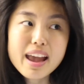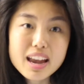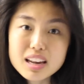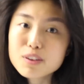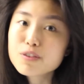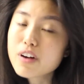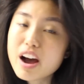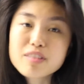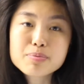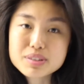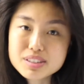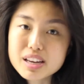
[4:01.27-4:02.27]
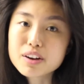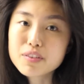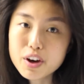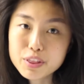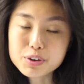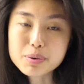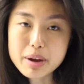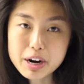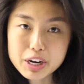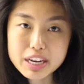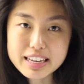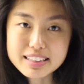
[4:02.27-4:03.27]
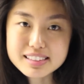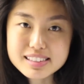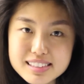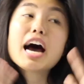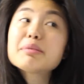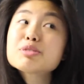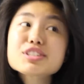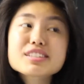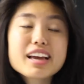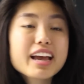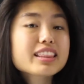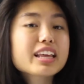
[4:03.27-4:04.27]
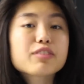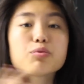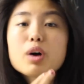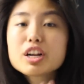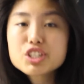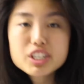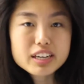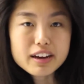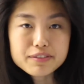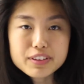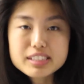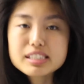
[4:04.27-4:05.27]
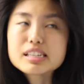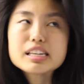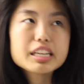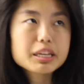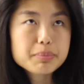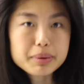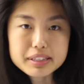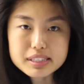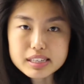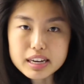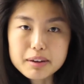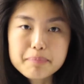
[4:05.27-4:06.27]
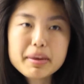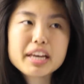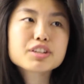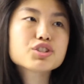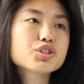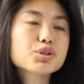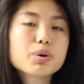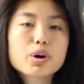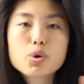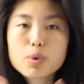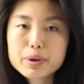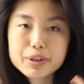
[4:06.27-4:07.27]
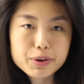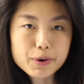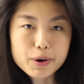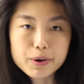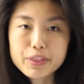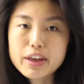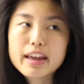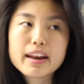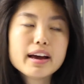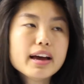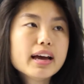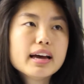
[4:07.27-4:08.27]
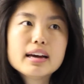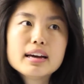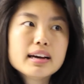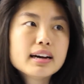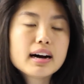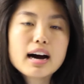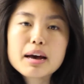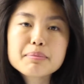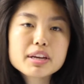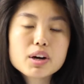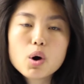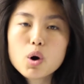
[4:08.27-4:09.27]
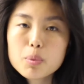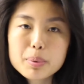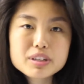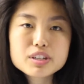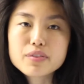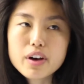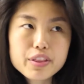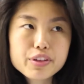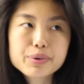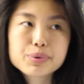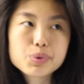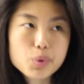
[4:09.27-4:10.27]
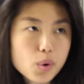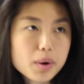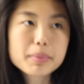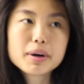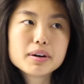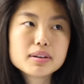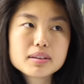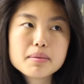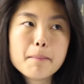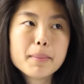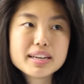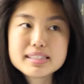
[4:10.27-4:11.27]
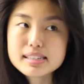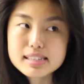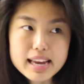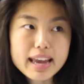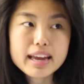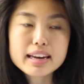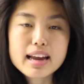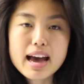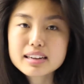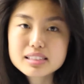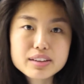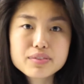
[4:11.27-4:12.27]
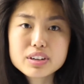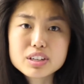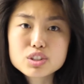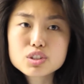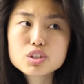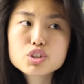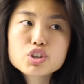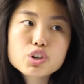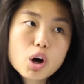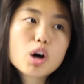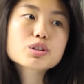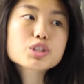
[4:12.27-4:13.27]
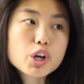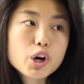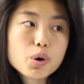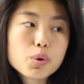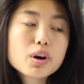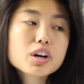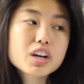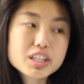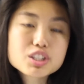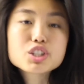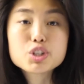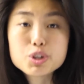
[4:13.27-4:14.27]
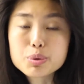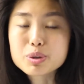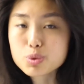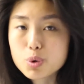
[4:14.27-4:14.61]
85% of other Americans. I'm just saying that if watching Netflix and eating pizza makes you a quirky girl, then I mean, a whole bunch of other normal, mundane activities should also constitute you as